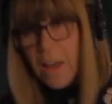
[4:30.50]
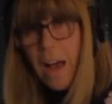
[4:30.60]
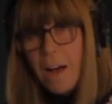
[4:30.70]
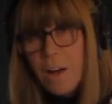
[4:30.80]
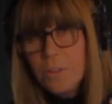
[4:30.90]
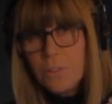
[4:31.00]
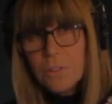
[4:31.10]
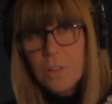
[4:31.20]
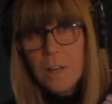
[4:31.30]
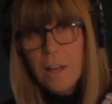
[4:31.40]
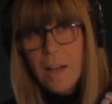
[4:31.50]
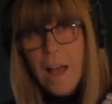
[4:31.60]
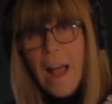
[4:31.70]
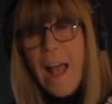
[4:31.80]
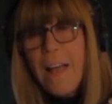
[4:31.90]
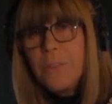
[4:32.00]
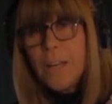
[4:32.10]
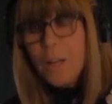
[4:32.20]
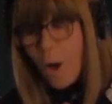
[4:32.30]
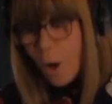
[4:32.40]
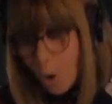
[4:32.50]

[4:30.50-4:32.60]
of the House, and the